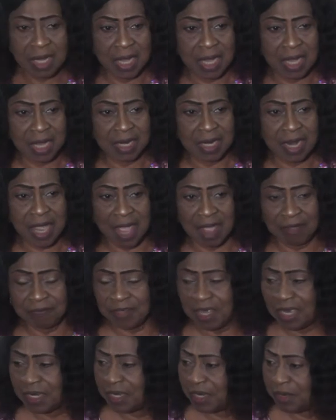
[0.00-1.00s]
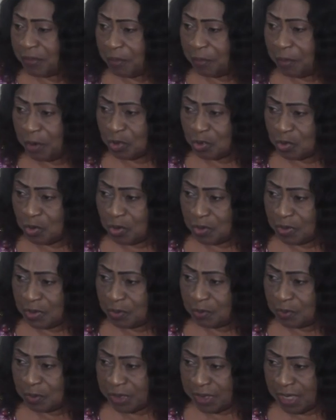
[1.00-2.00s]
And after the report
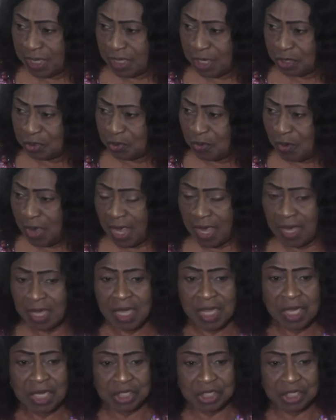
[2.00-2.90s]
was presented to her,